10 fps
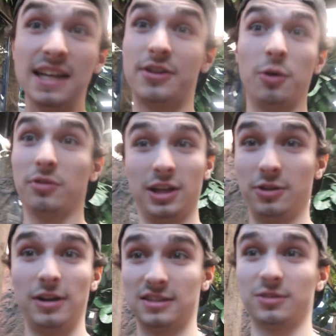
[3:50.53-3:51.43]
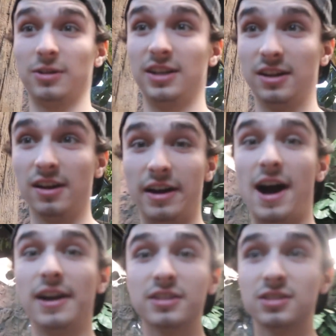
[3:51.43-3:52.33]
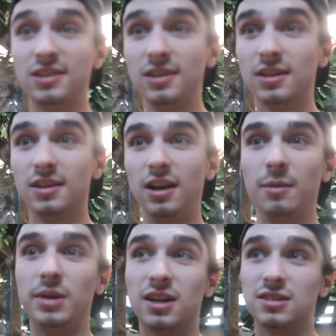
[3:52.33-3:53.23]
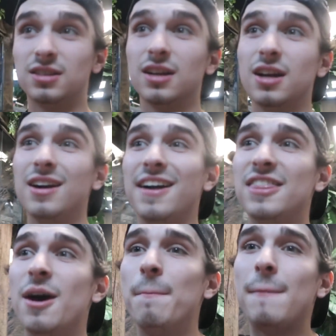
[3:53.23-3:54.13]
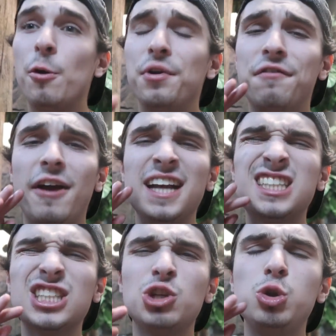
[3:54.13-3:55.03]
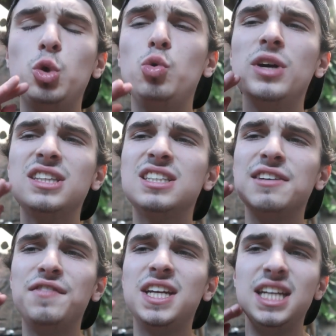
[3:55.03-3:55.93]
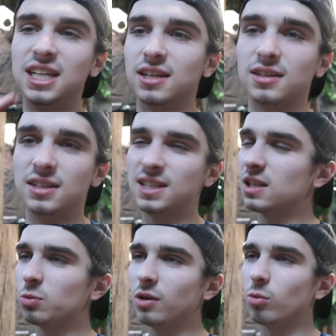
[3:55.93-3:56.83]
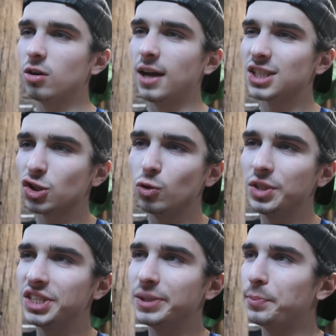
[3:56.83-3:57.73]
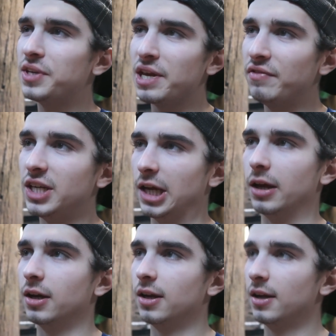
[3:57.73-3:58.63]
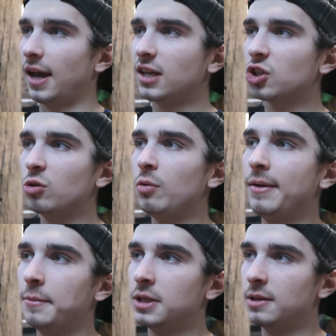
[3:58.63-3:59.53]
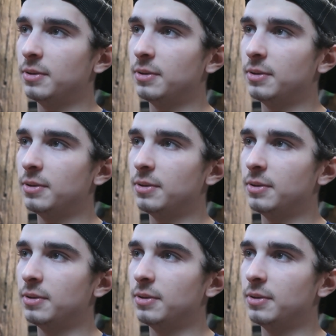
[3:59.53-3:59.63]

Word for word: I don't think you guys are ready, honestly, because the amount of exclusivity is that the right word? Exclusivity Exclusivity.